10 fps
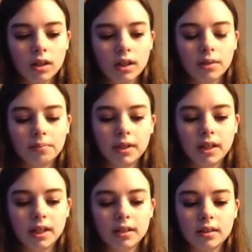
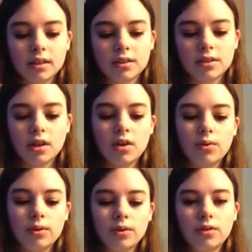and
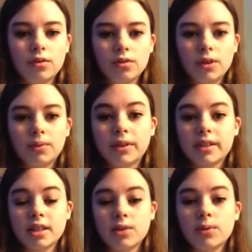so they're really
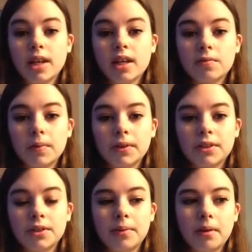sick when they give birth
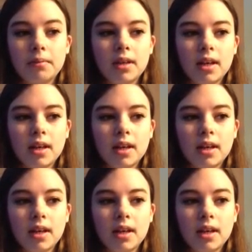to their baby,